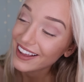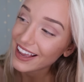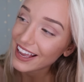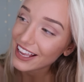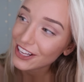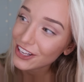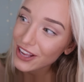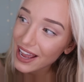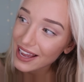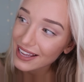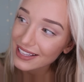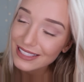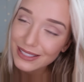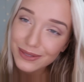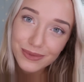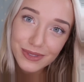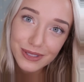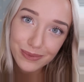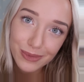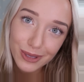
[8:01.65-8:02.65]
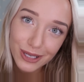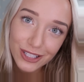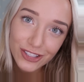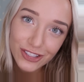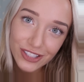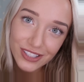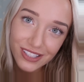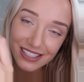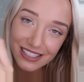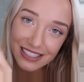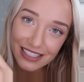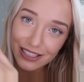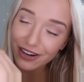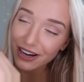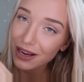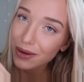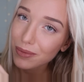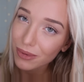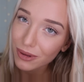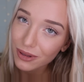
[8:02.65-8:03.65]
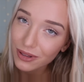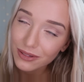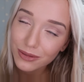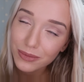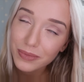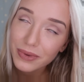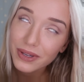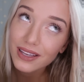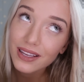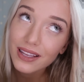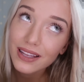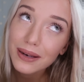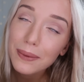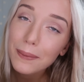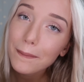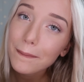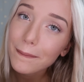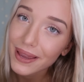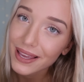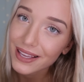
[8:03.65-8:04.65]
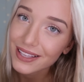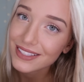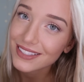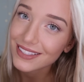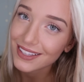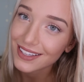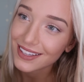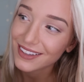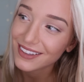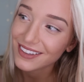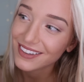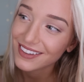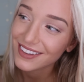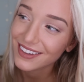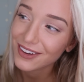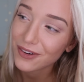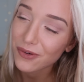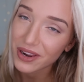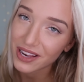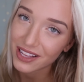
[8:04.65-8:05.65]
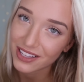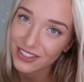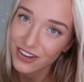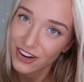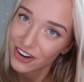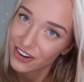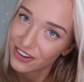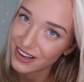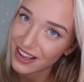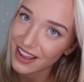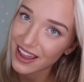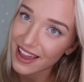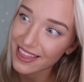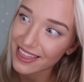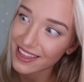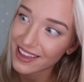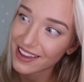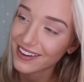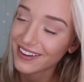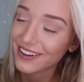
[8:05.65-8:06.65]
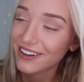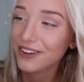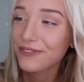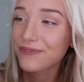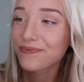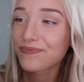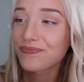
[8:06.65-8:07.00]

and add some spinach in the scramble, would be an amazing way to start your day, I think.